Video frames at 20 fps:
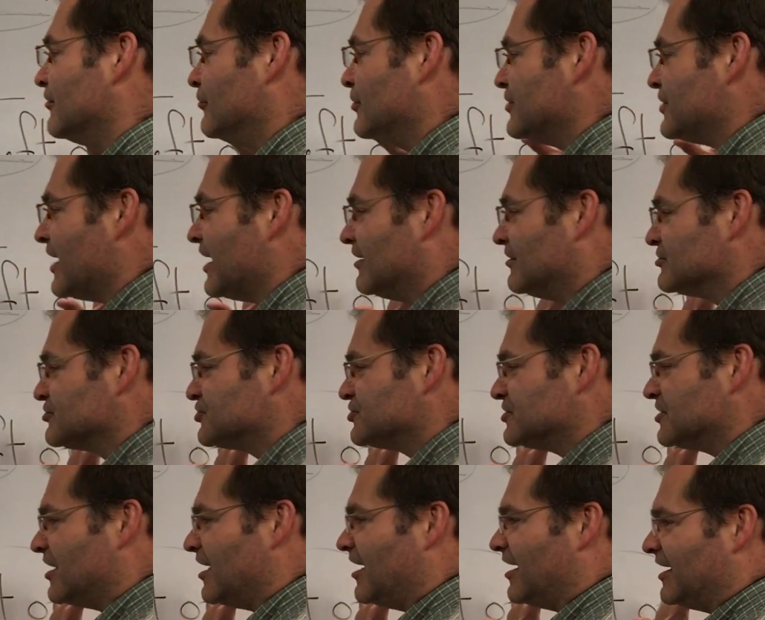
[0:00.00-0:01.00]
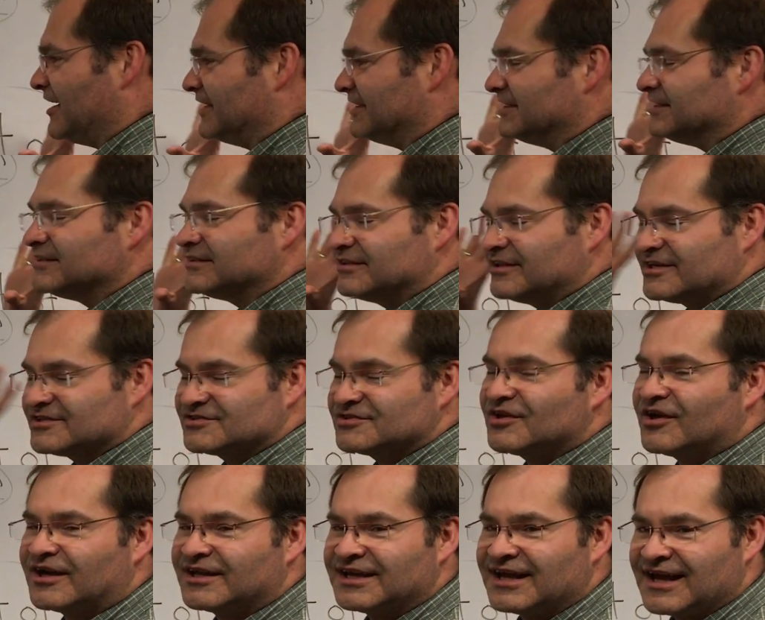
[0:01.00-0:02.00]
with El Shaddai. Does
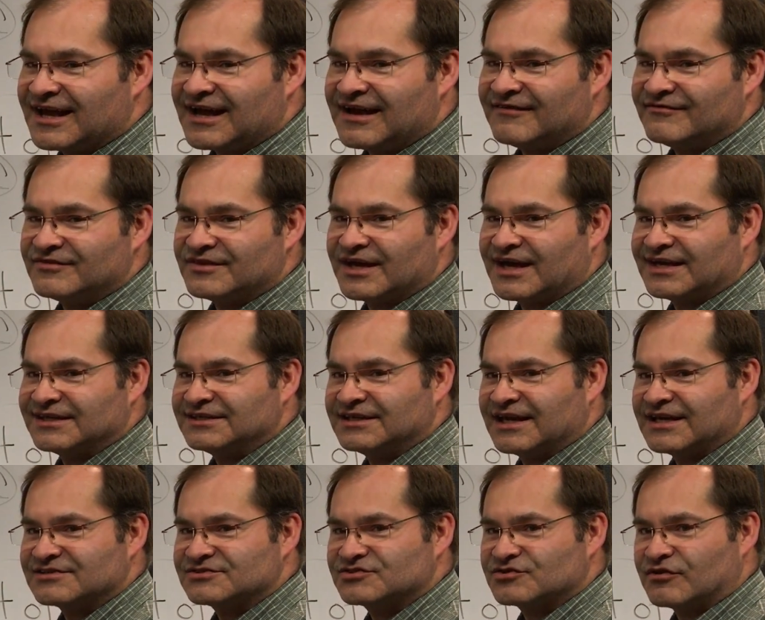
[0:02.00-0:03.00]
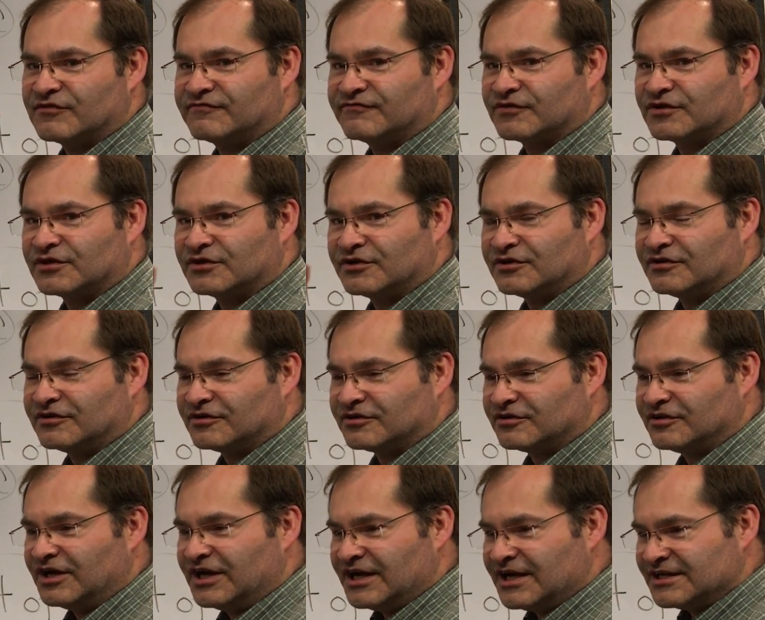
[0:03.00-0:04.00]
not have that yet. So for
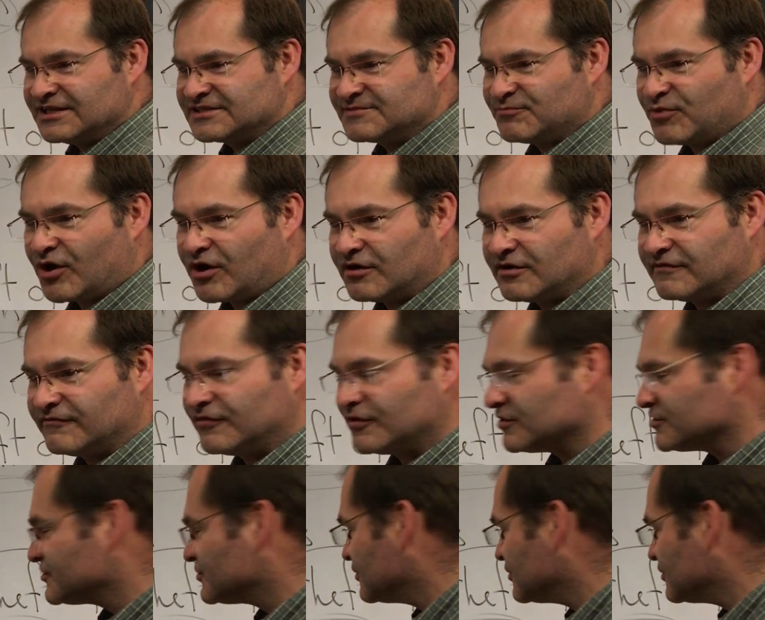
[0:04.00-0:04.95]
her, it's part of her